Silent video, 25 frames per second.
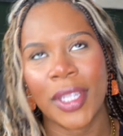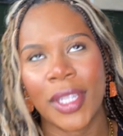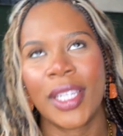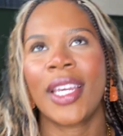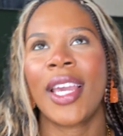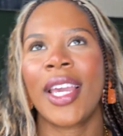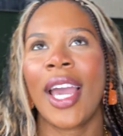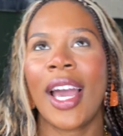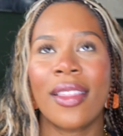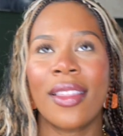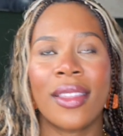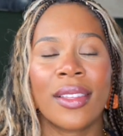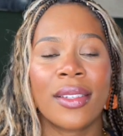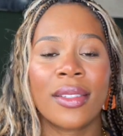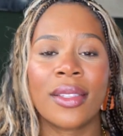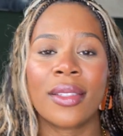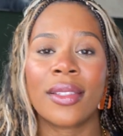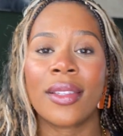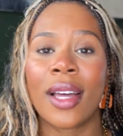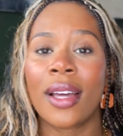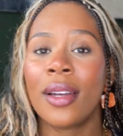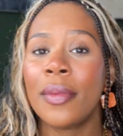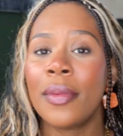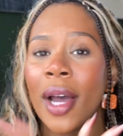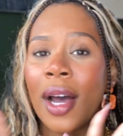And again, this is
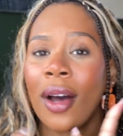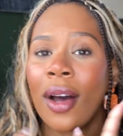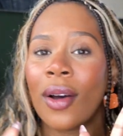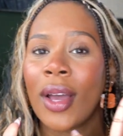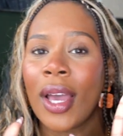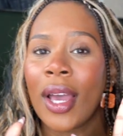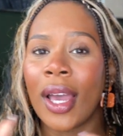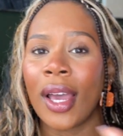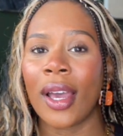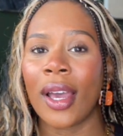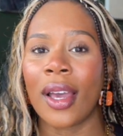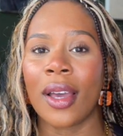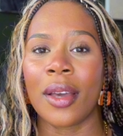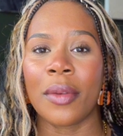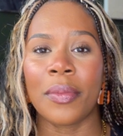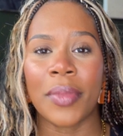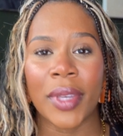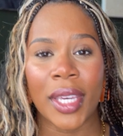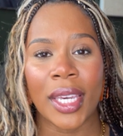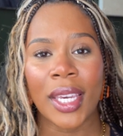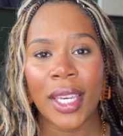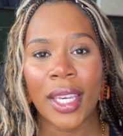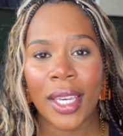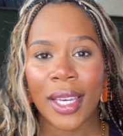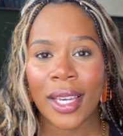not about
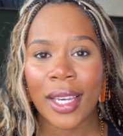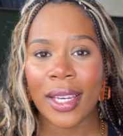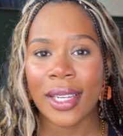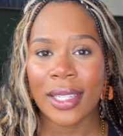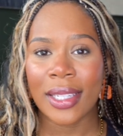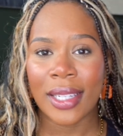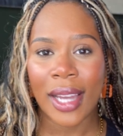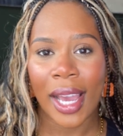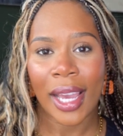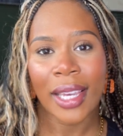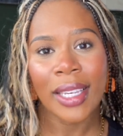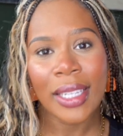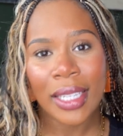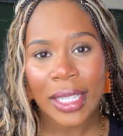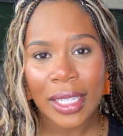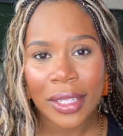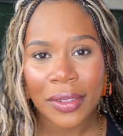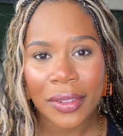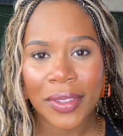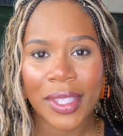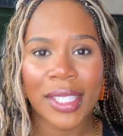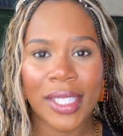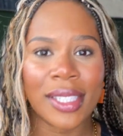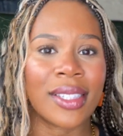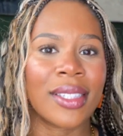being
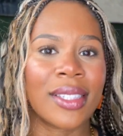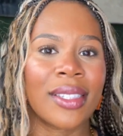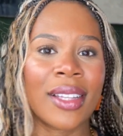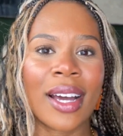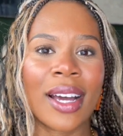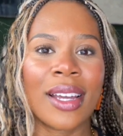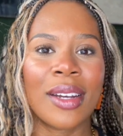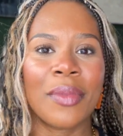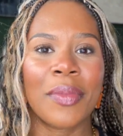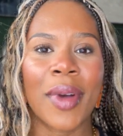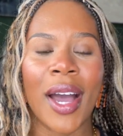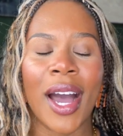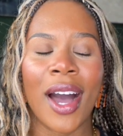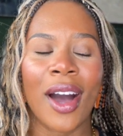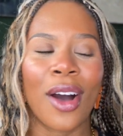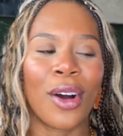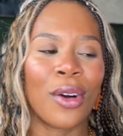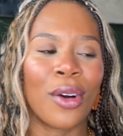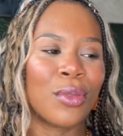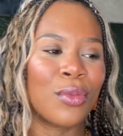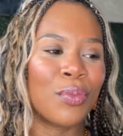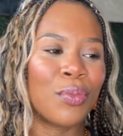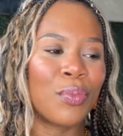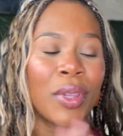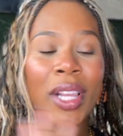naive. This is not
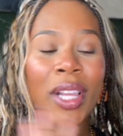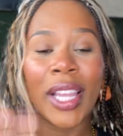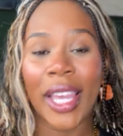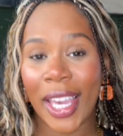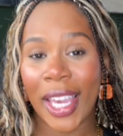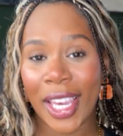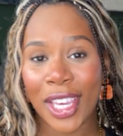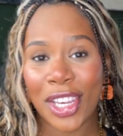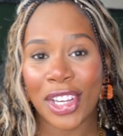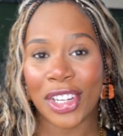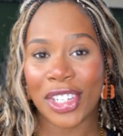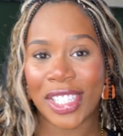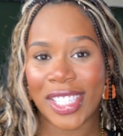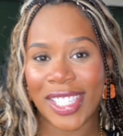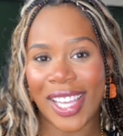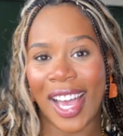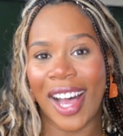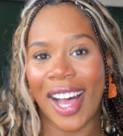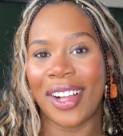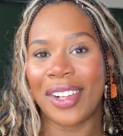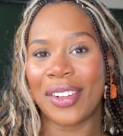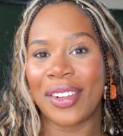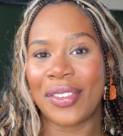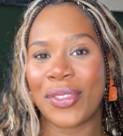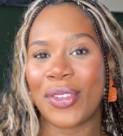about playing
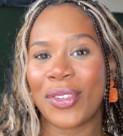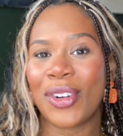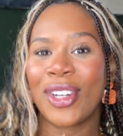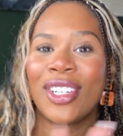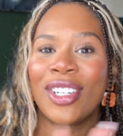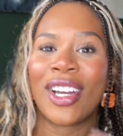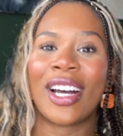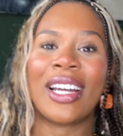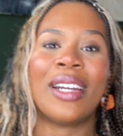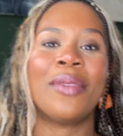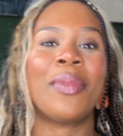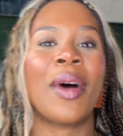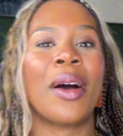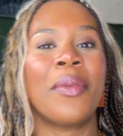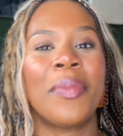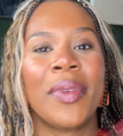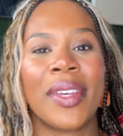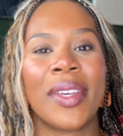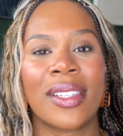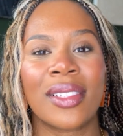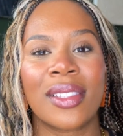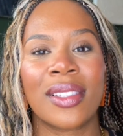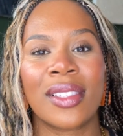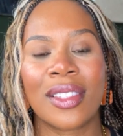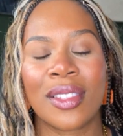yourself, or not about
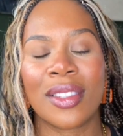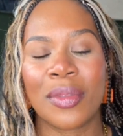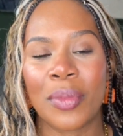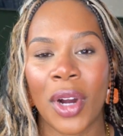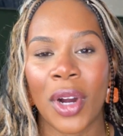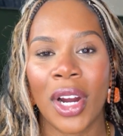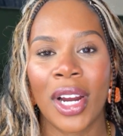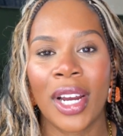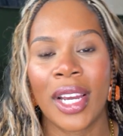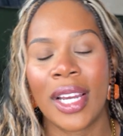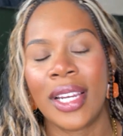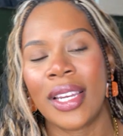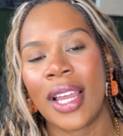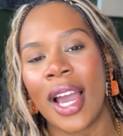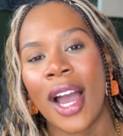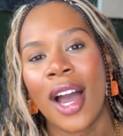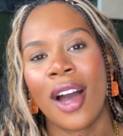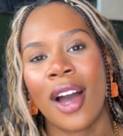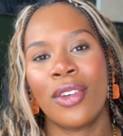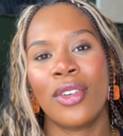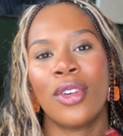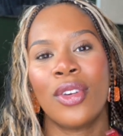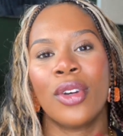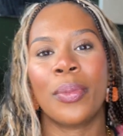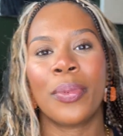being smart in
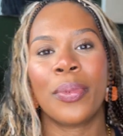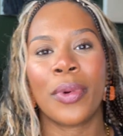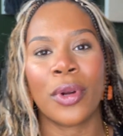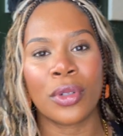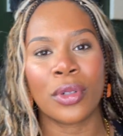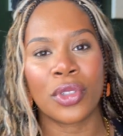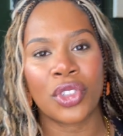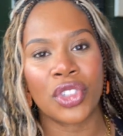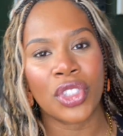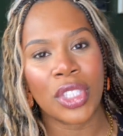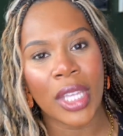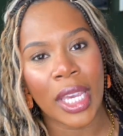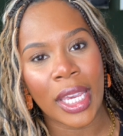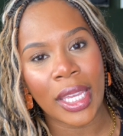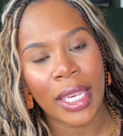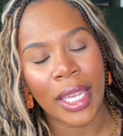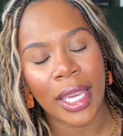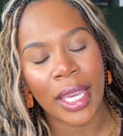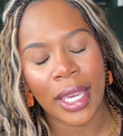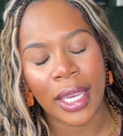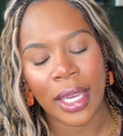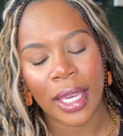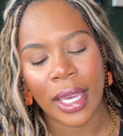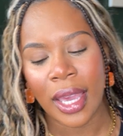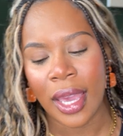how you approach
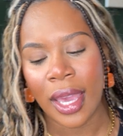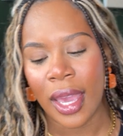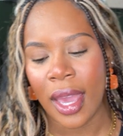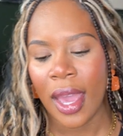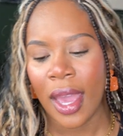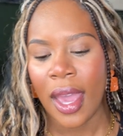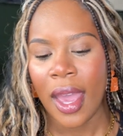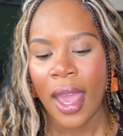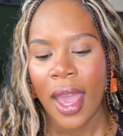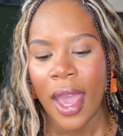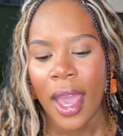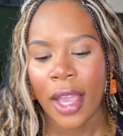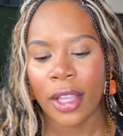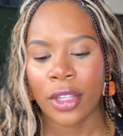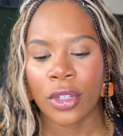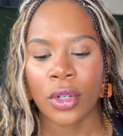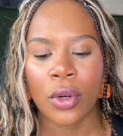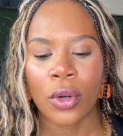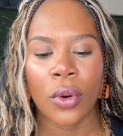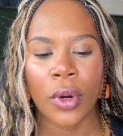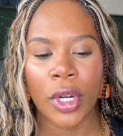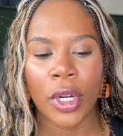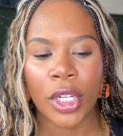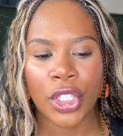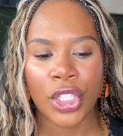dating and
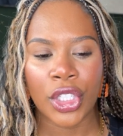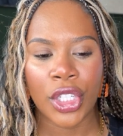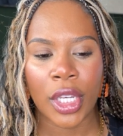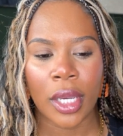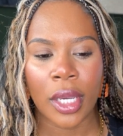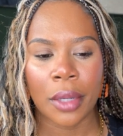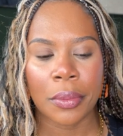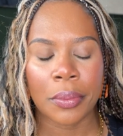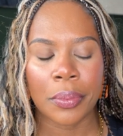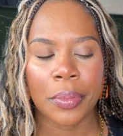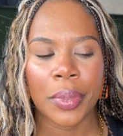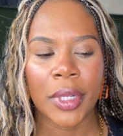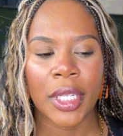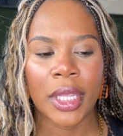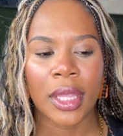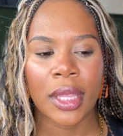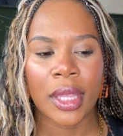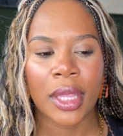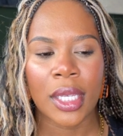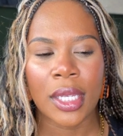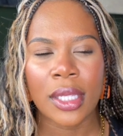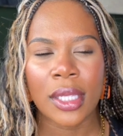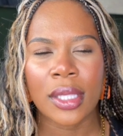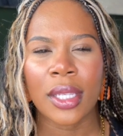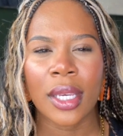courtship,
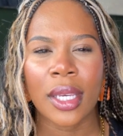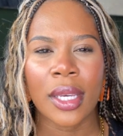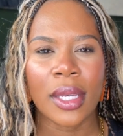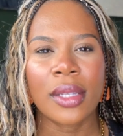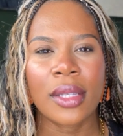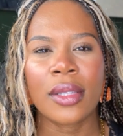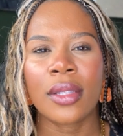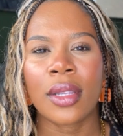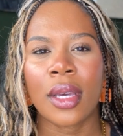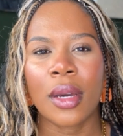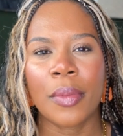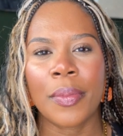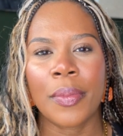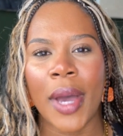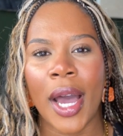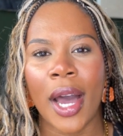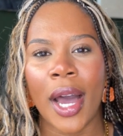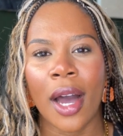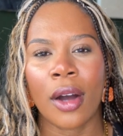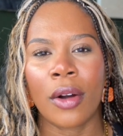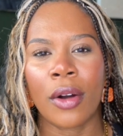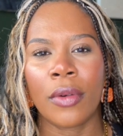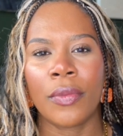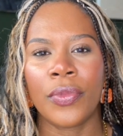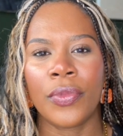but this is
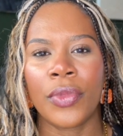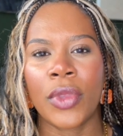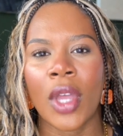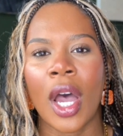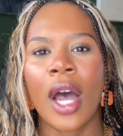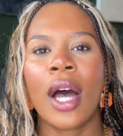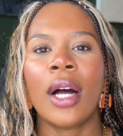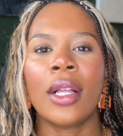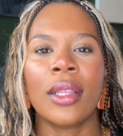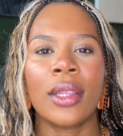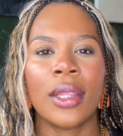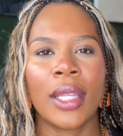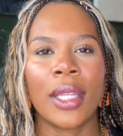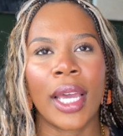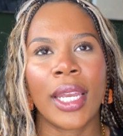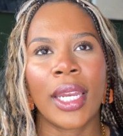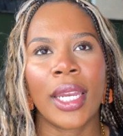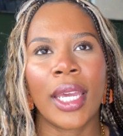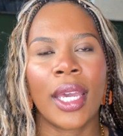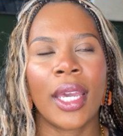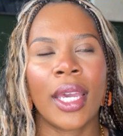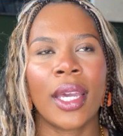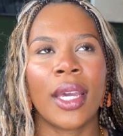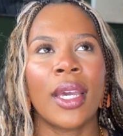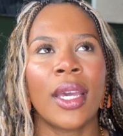about not
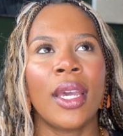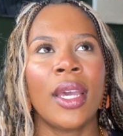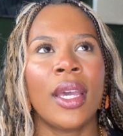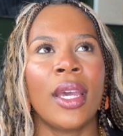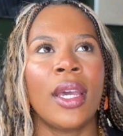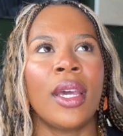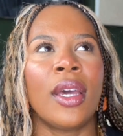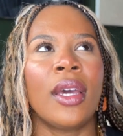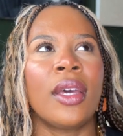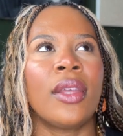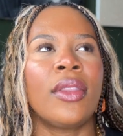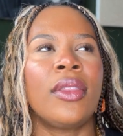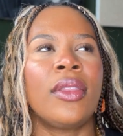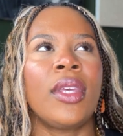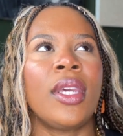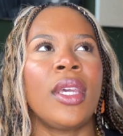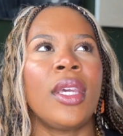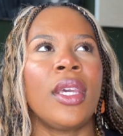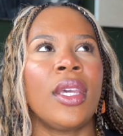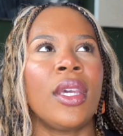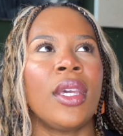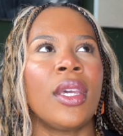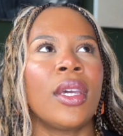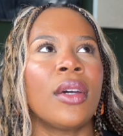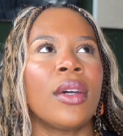letting
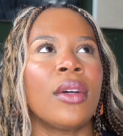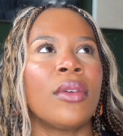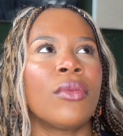the